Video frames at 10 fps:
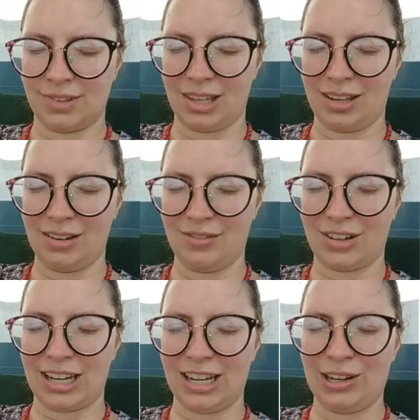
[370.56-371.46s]
And I
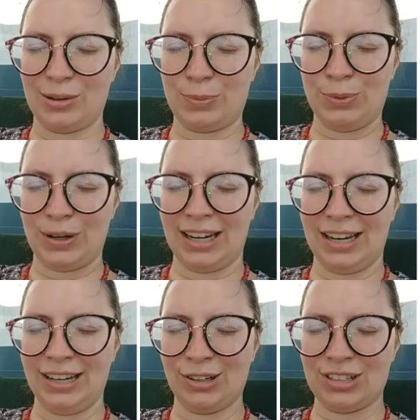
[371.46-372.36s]
invite you to
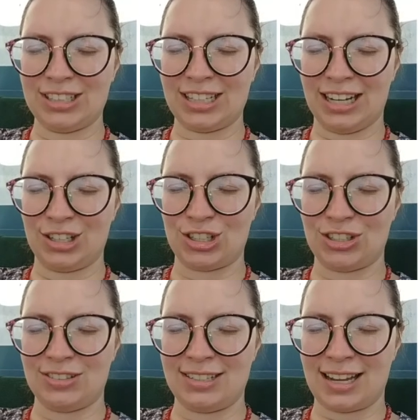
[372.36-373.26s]
bring your
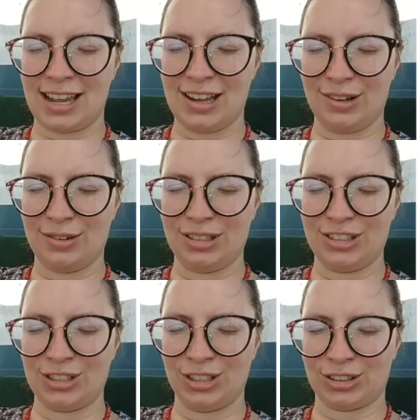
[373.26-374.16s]
attention down
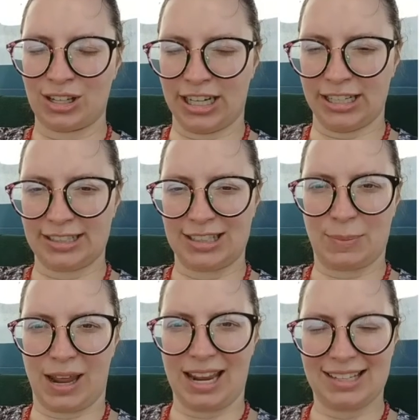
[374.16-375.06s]
into your heart
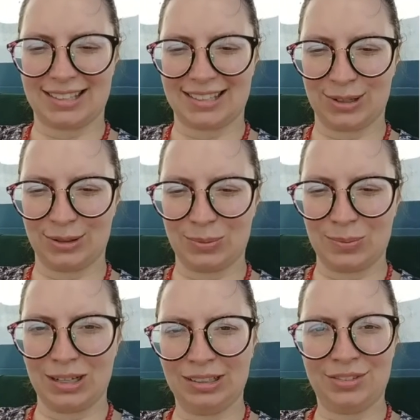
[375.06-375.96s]
space, so in the
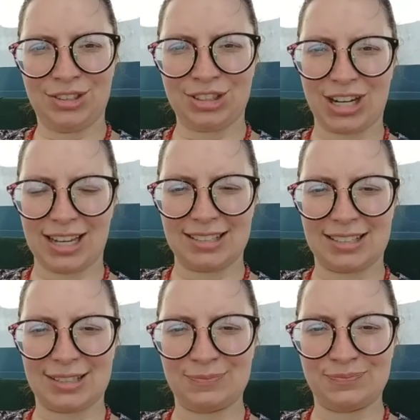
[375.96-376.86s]
middle of your chest.